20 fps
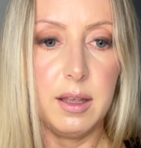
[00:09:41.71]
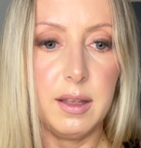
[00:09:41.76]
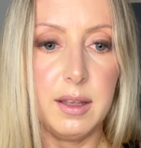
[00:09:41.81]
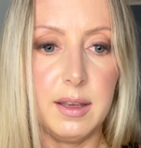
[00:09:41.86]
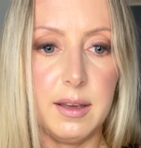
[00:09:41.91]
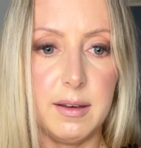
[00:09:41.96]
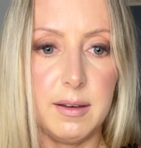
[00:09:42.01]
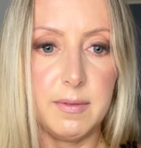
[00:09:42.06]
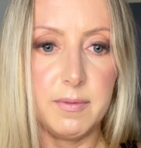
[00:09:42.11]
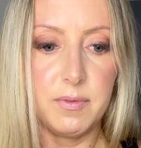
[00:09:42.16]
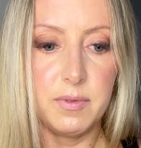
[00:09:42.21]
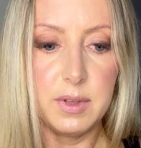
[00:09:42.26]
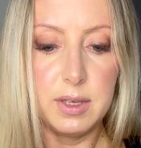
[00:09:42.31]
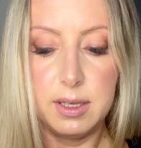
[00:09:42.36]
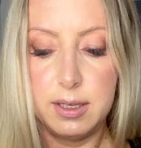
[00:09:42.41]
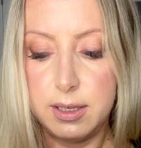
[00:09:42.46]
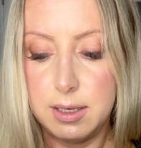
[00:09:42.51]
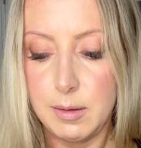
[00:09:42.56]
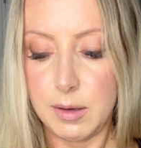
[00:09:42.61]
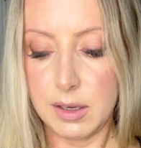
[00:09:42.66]
yeah
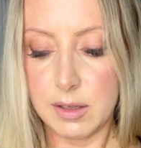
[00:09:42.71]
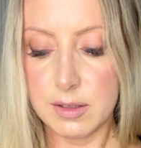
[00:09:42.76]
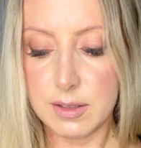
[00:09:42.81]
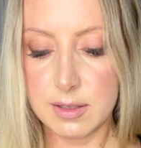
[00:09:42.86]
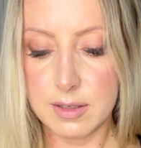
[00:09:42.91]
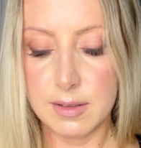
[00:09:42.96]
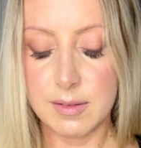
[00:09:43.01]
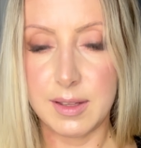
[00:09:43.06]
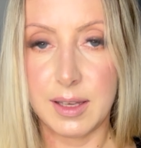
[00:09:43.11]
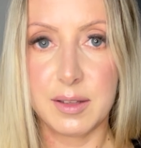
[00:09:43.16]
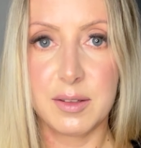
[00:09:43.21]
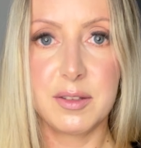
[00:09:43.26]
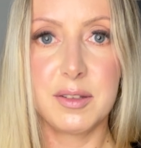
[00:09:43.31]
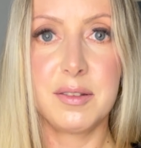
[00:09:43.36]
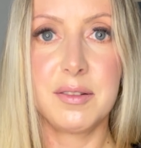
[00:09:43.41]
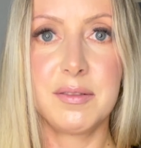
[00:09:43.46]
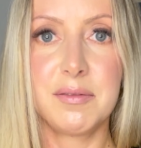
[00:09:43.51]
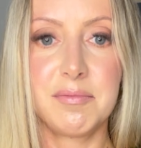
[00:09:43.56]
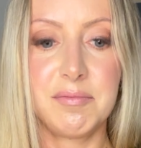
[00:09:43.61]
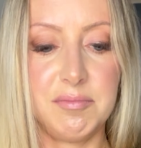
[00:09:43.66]
uh, i'm not that
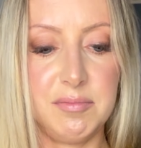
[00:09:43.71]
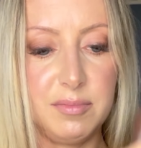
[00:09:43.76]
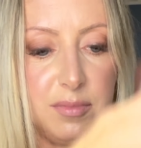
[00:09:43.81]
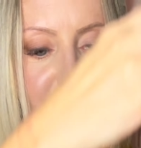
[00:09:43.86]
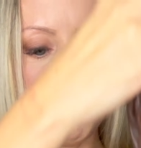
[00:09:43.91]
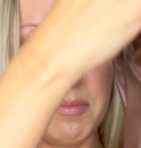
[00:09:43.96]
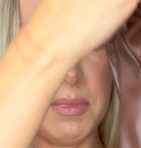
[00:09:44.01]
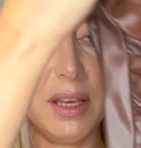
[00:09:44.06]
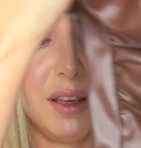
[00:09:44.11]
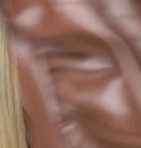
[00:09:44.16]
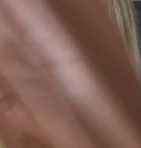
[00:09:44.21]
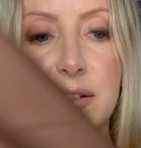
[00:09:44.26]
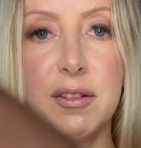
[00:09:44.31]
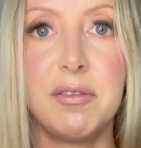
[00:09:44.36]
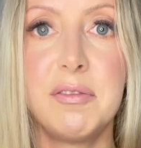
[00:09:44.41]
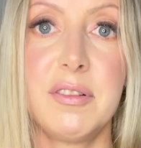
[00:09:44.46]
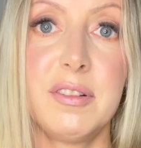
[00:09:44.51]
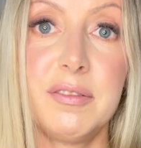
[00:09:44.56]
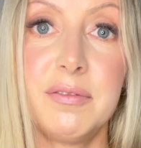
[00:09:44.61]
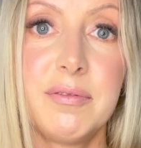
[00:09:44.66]
big
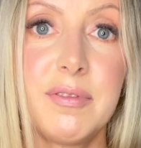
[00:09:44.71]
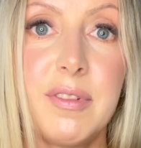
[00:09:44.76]
of a